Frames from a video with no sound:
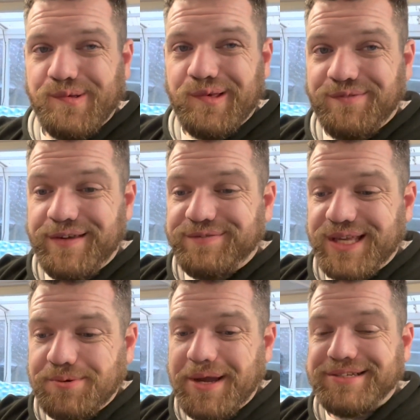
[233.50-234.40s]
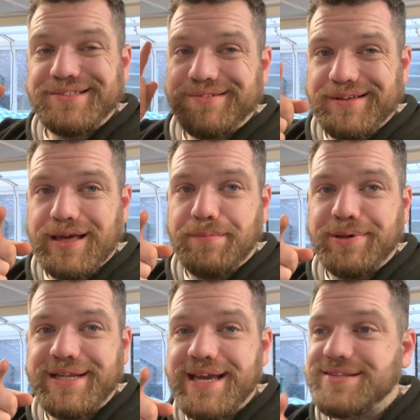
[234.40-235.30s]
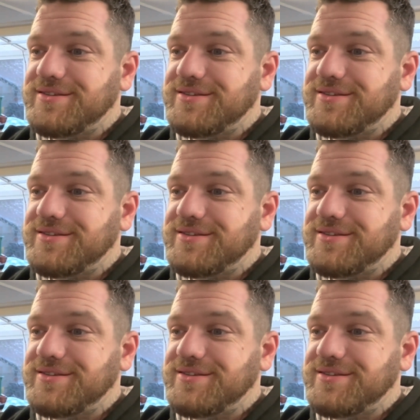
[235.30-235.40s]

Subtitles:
50 quid, happy days.